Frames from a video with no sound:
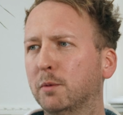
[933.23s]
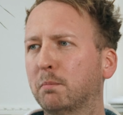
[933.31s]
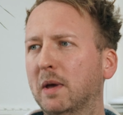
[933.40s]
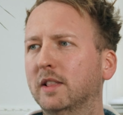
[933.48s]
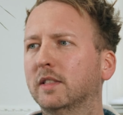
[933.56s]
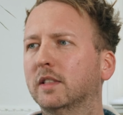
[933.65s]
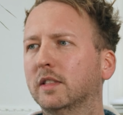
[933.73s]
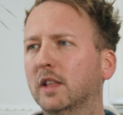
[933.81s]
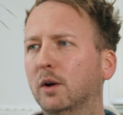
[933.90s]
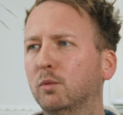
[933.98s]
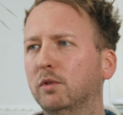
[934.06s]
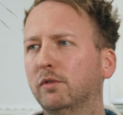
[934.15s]
the pain
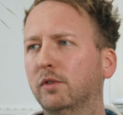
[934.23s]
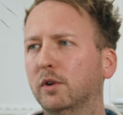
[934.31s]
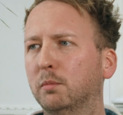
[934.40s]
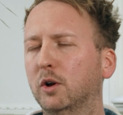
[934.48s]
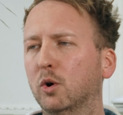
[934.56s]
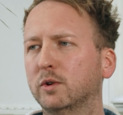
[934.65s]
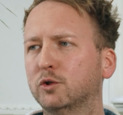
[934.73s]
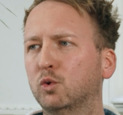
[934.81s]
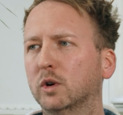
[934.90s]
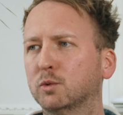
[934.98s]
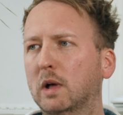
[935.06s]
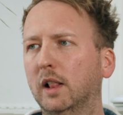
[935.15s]
that we've been going
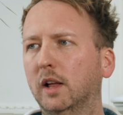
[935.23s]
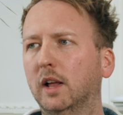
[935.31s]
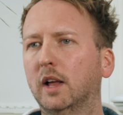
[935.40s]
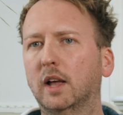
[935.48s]
through as well.